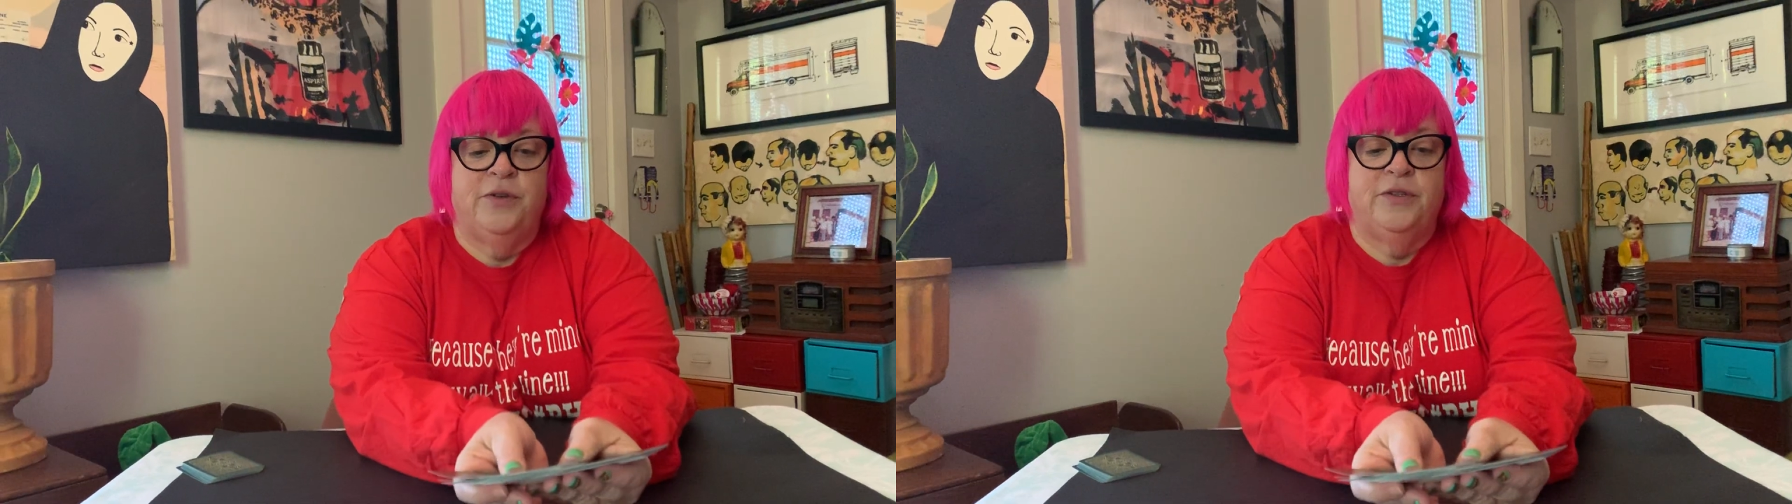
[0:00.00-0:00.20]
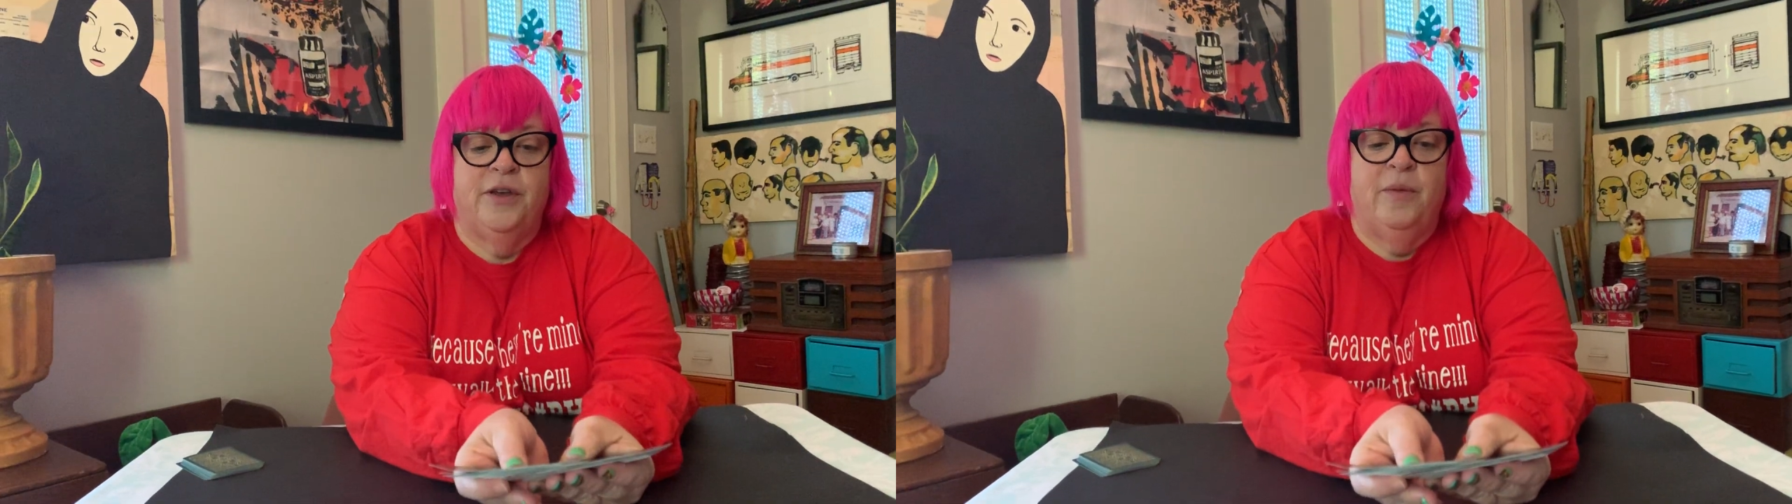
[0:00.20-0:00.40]

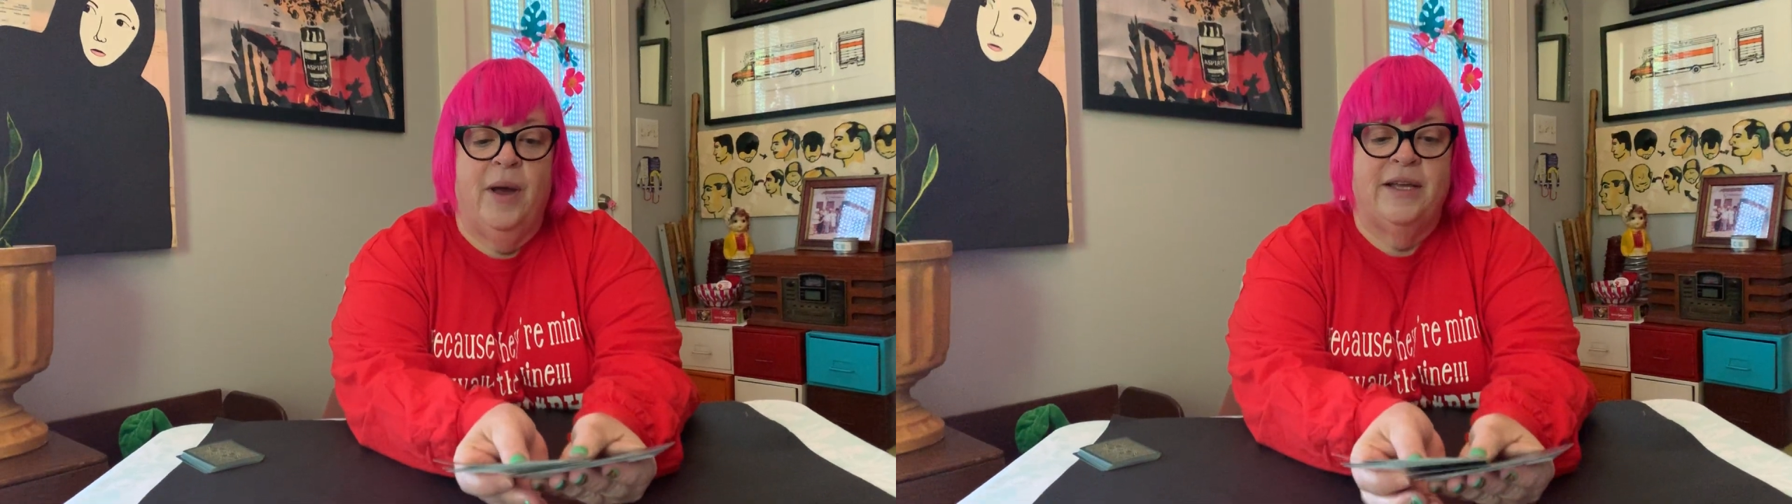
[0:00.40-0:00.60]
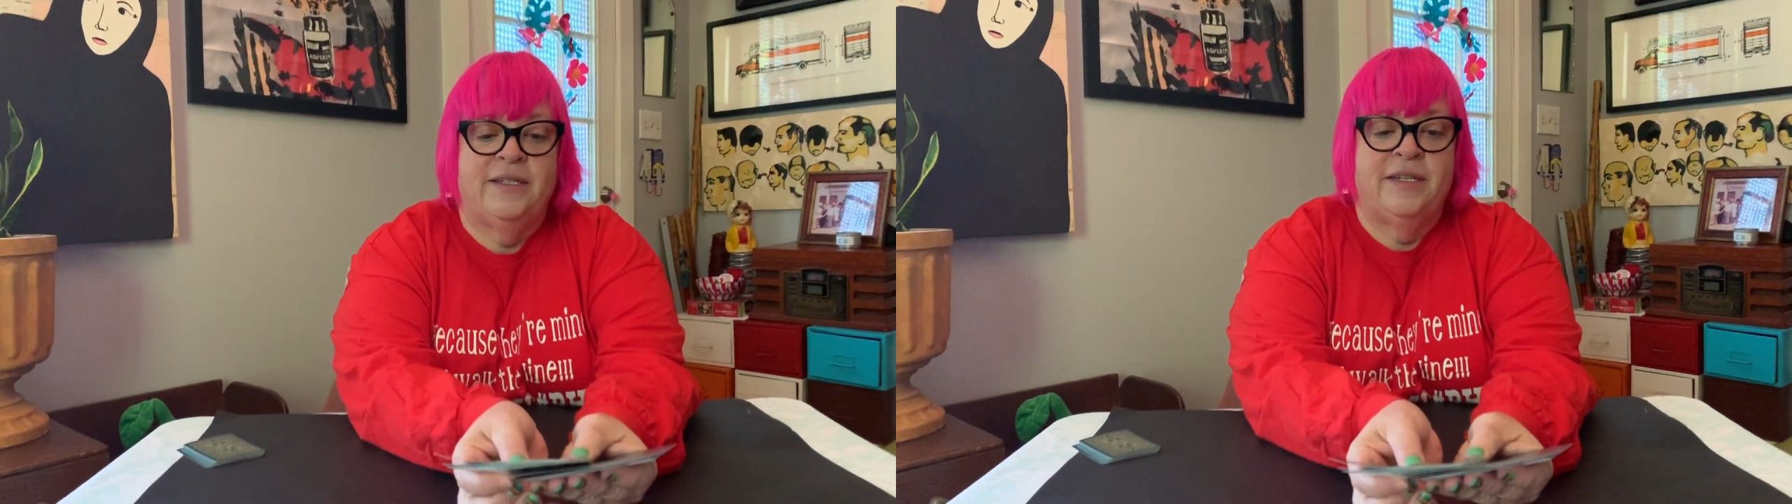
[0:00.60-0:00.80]
So
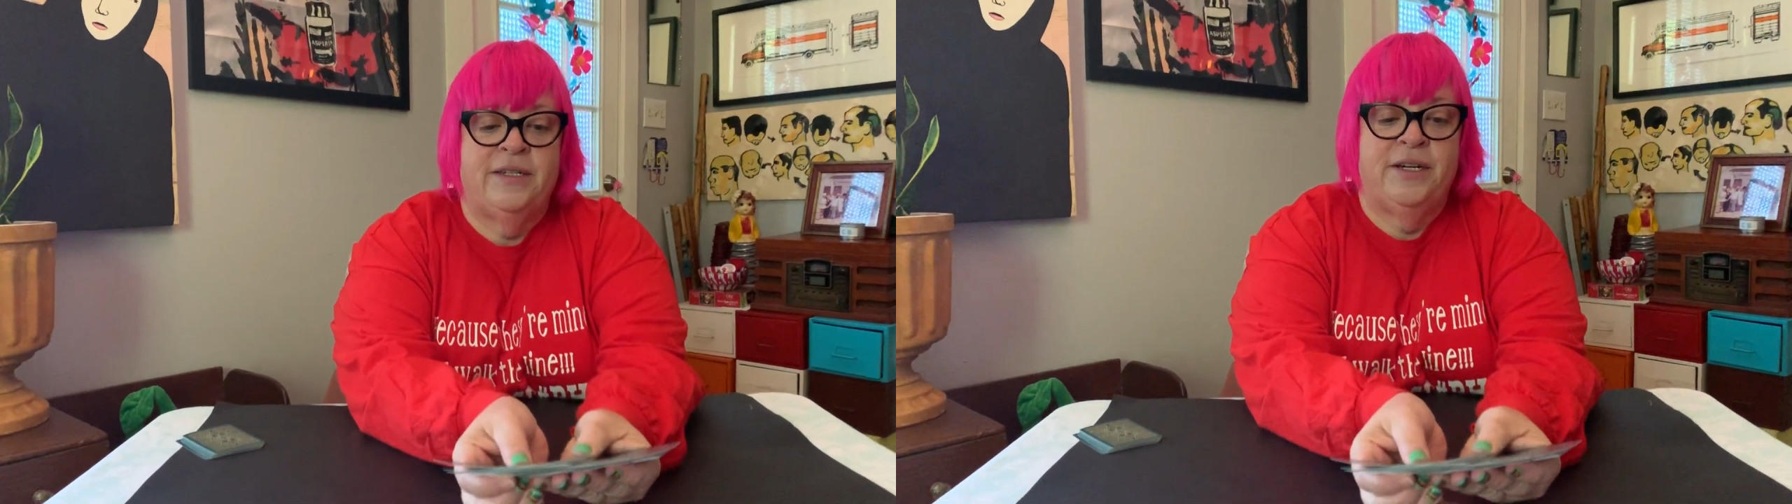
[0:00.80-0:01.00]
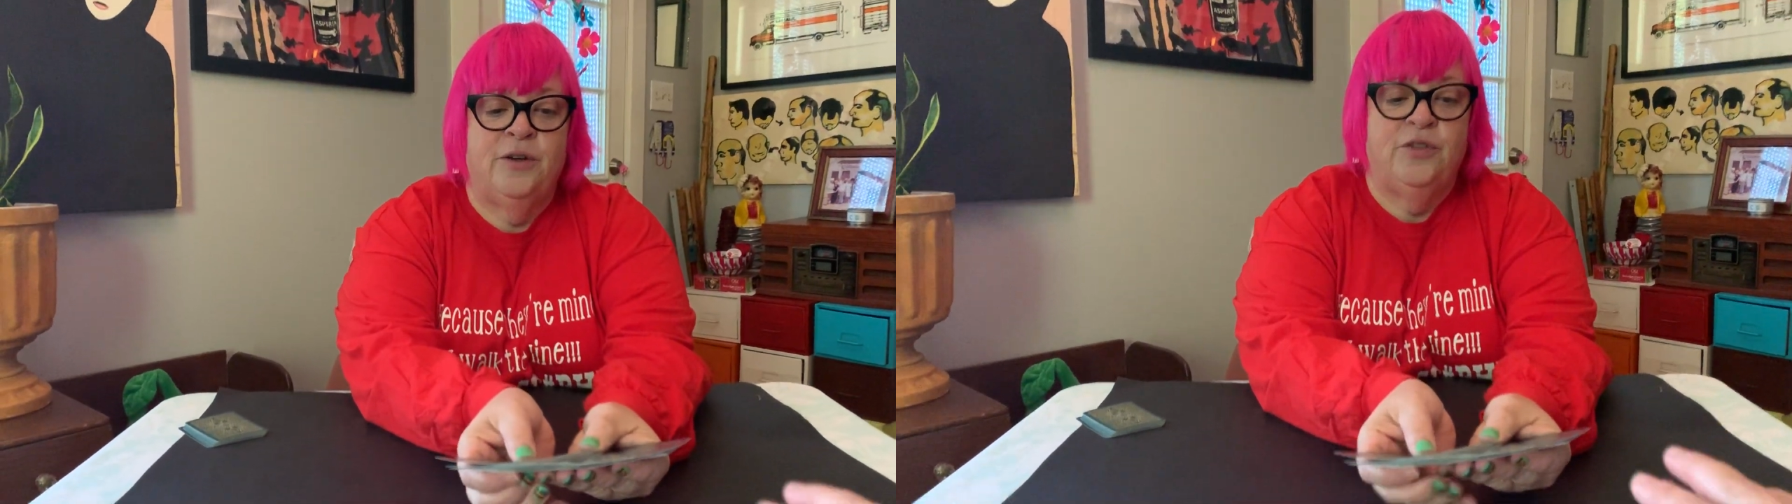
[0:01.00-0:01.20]
my
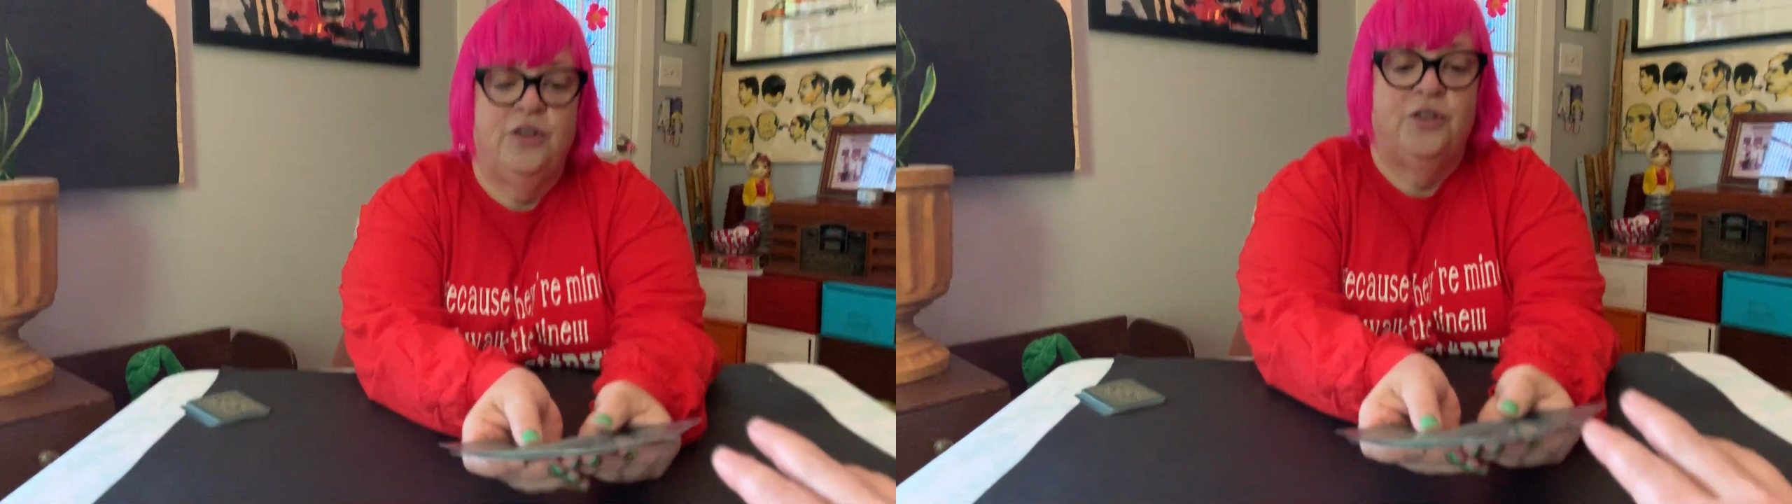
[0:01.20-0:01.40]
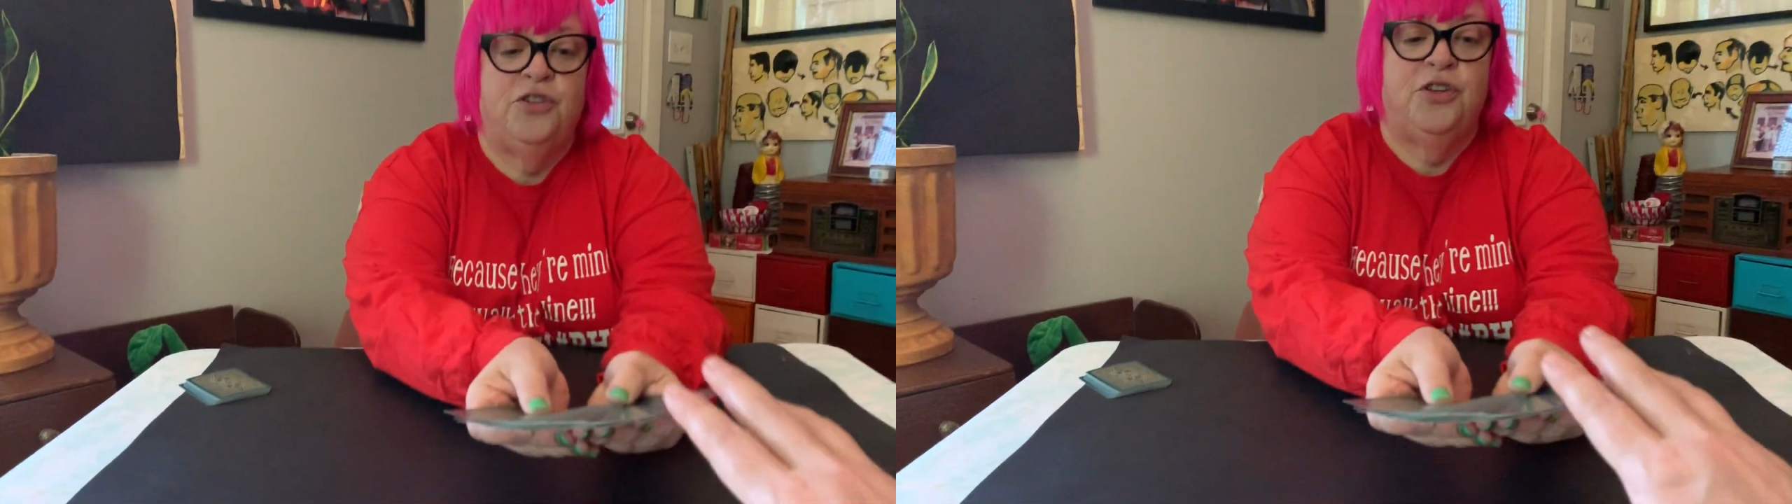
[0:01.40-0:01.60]
assistant here is
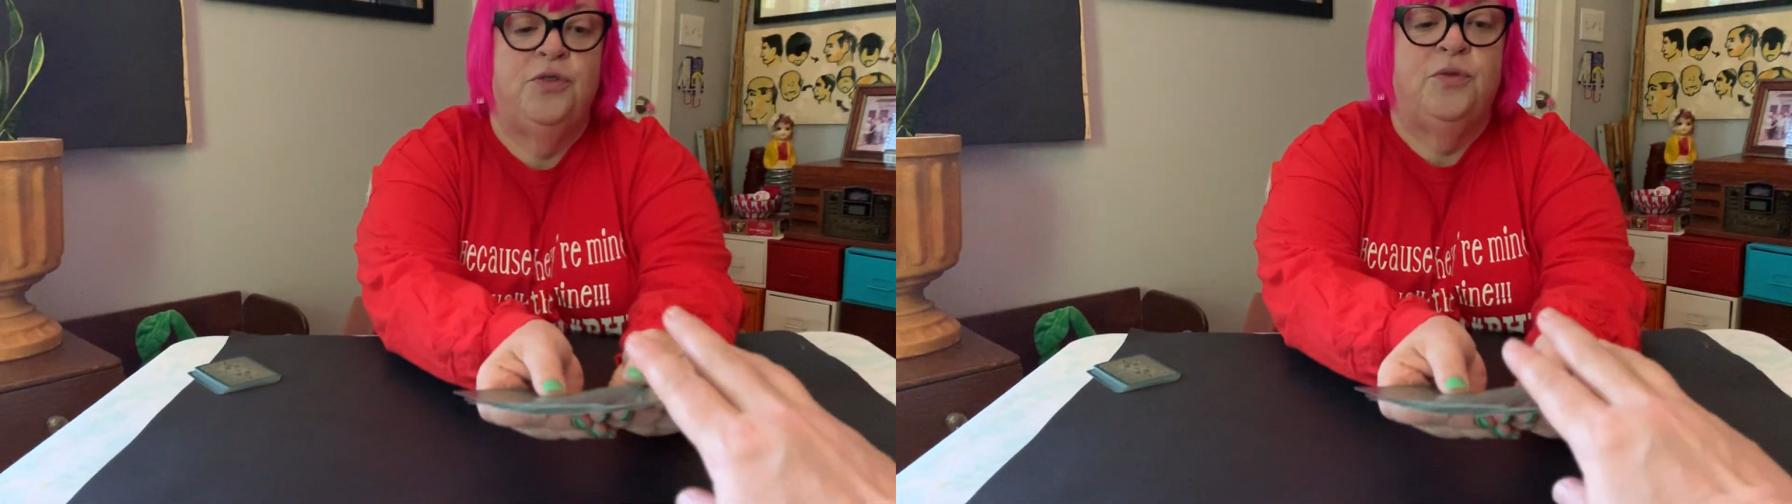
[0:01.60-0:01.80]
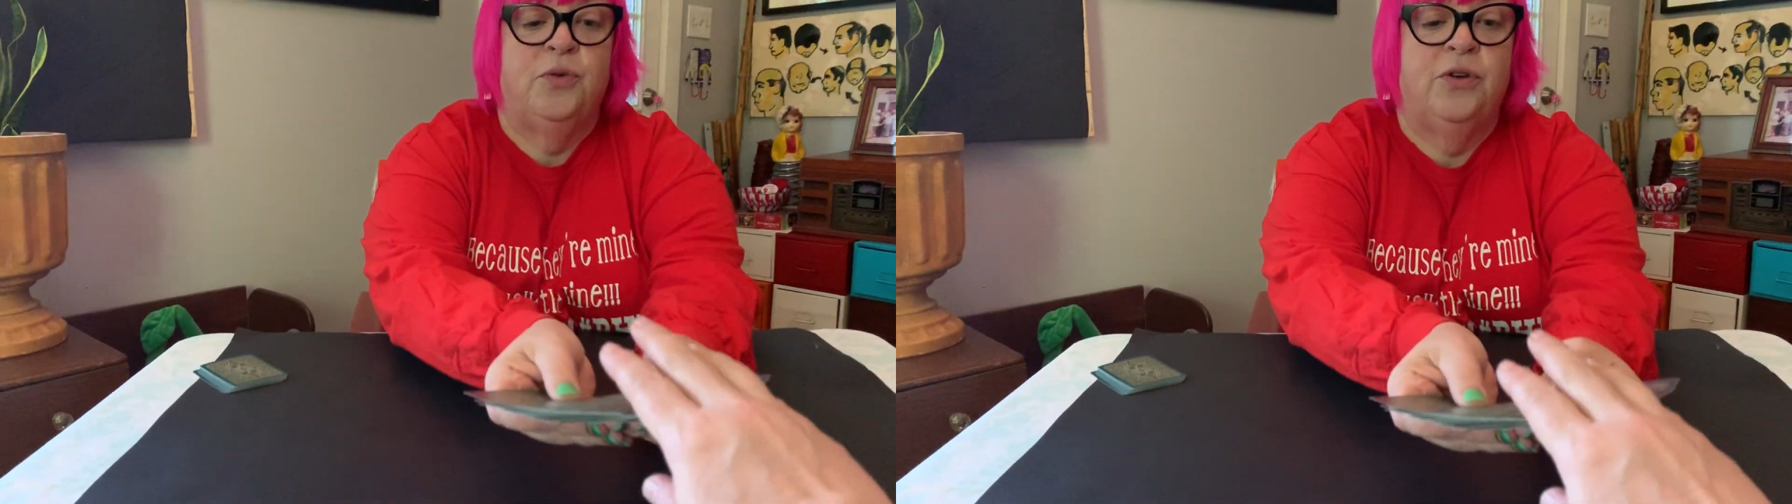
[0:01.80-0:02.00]
going to
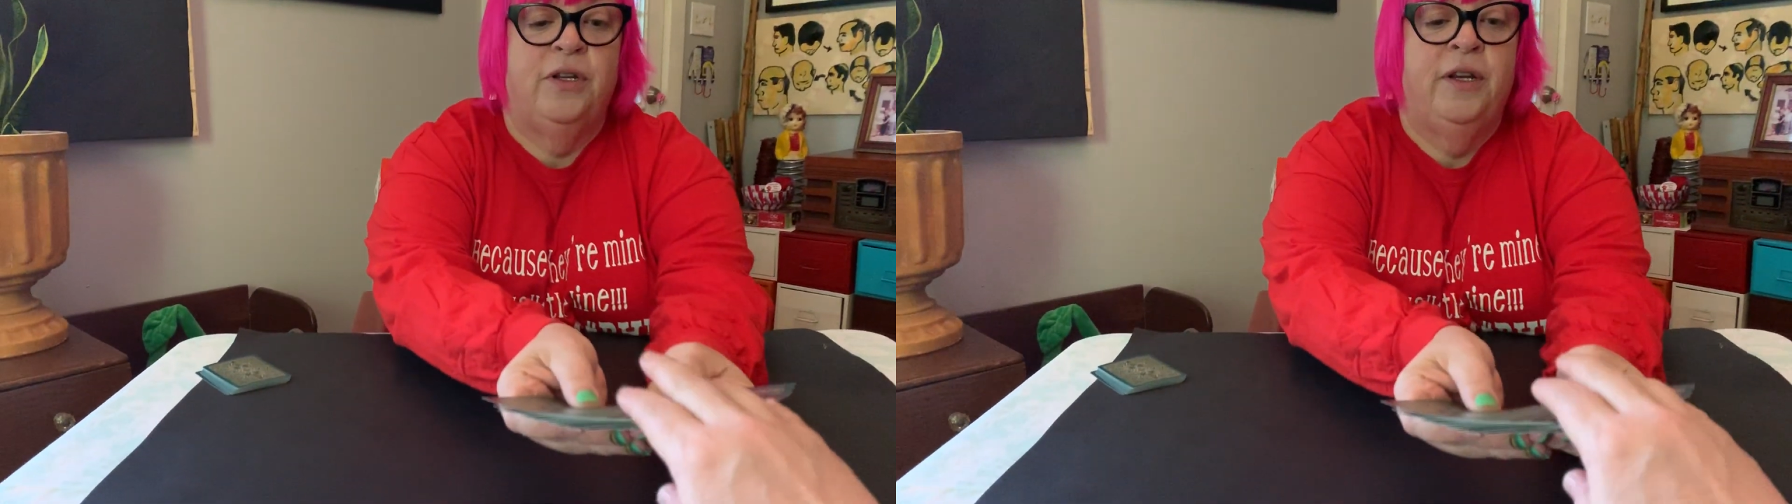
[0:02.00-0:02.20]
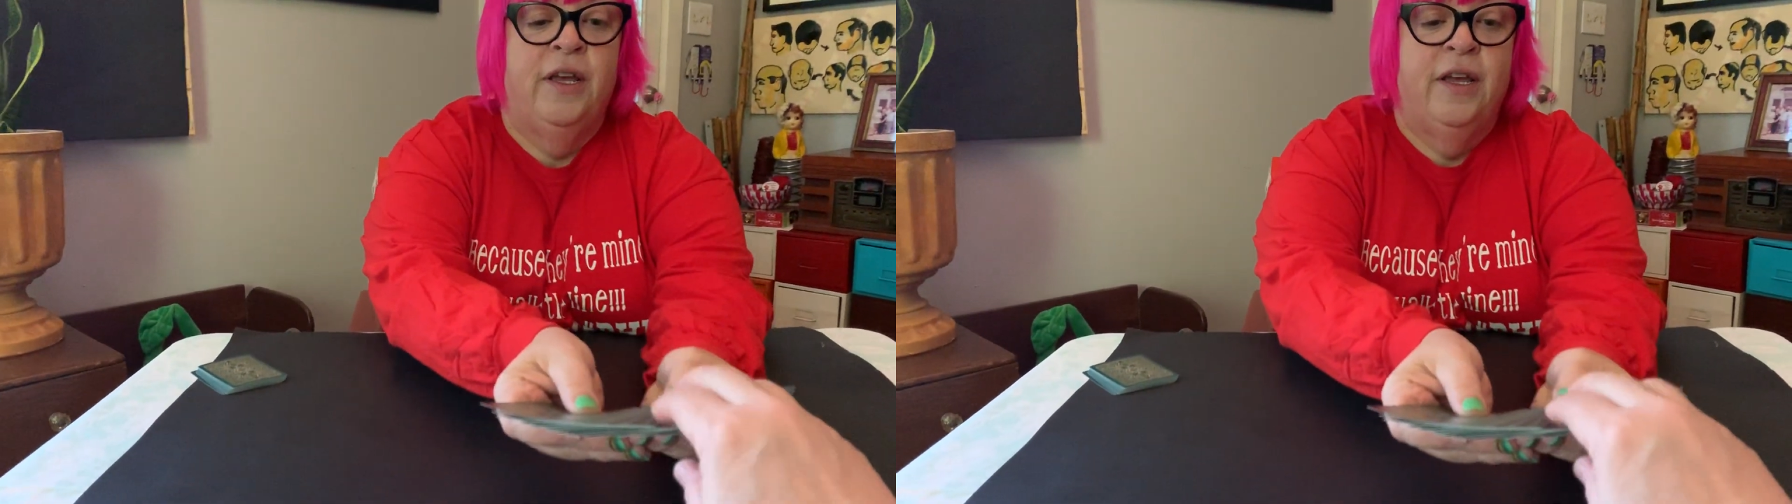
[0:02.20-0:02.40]
choose one,